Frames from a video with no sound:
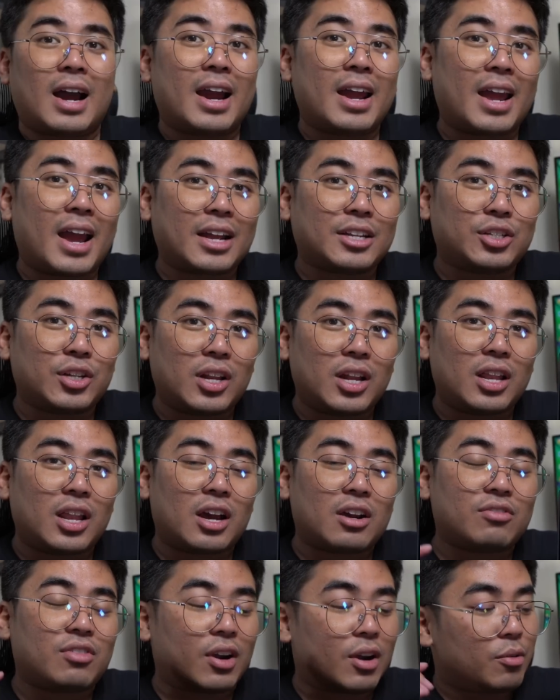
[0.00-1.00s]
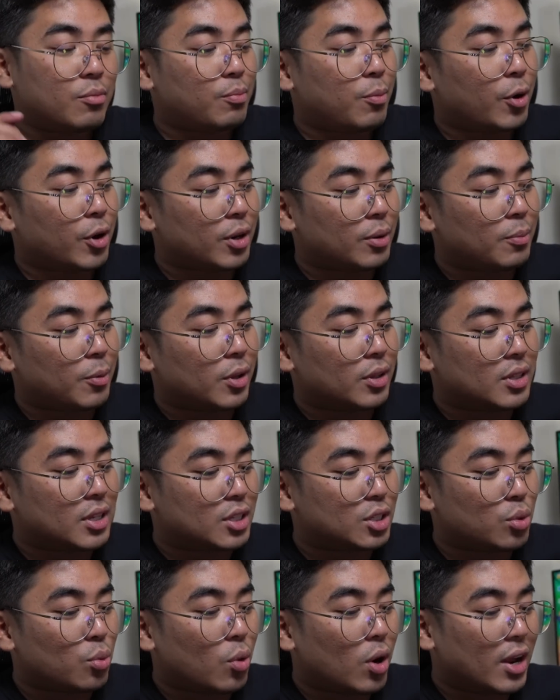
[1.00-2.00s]
I actually love how portable
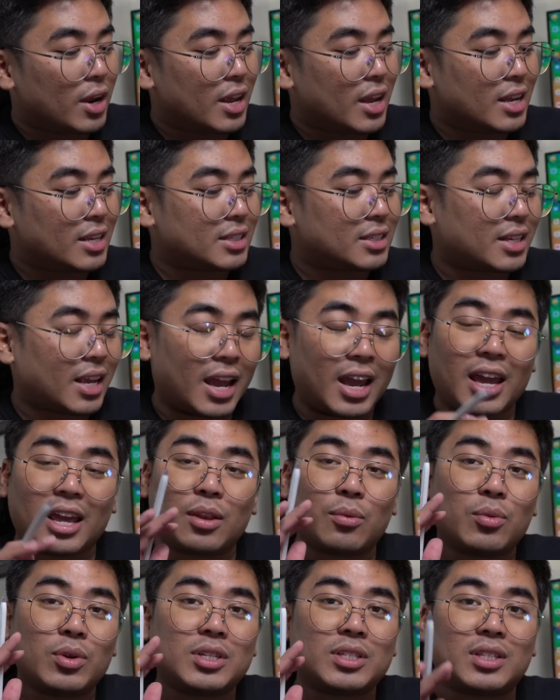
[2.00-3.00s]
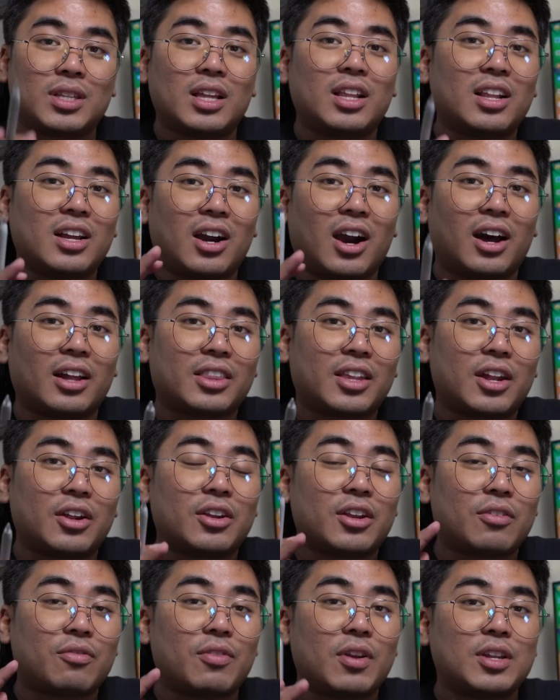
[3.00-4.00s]
this one is, and we still got
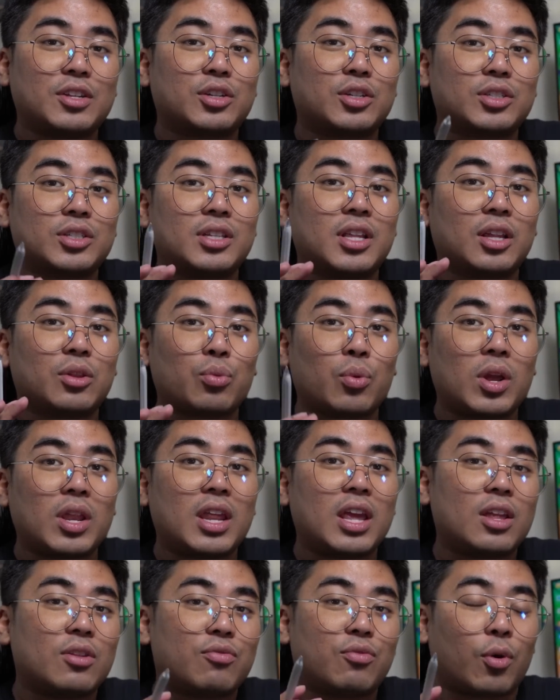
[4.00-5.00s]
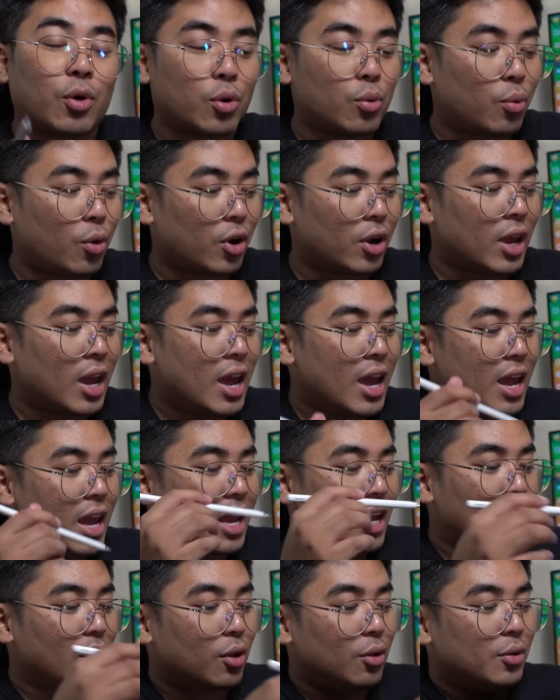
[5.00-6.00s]
here the features that we need for work,
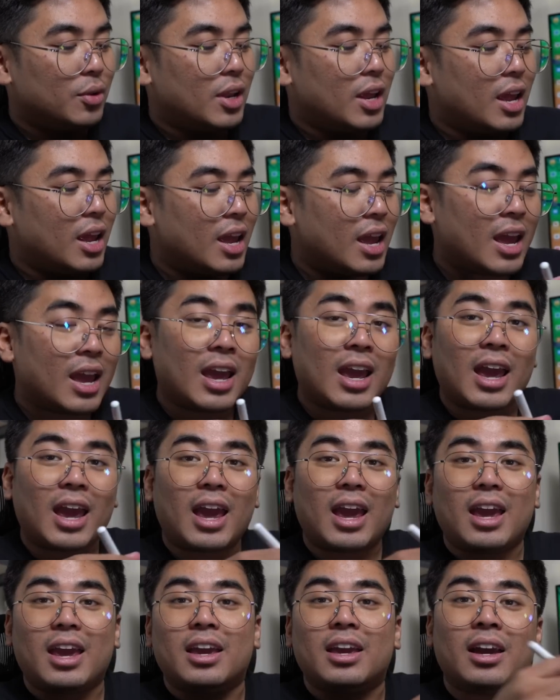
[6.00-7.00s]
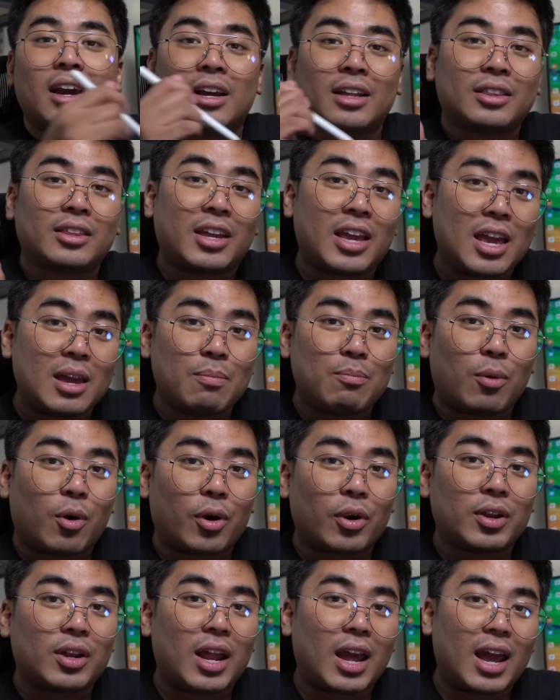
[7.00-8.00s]
including a
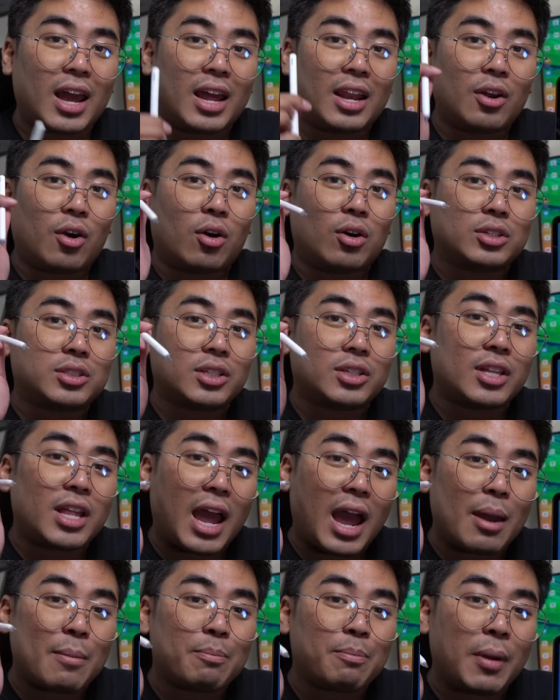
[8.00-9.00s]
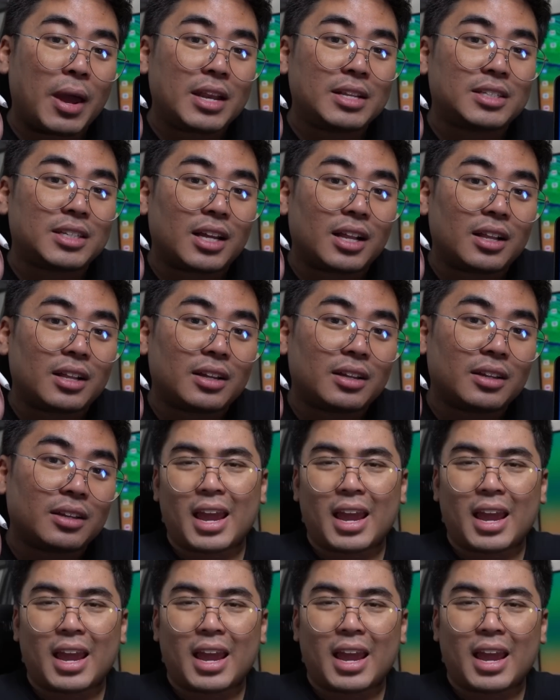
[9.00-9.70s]
keyboard and also the M Pencil.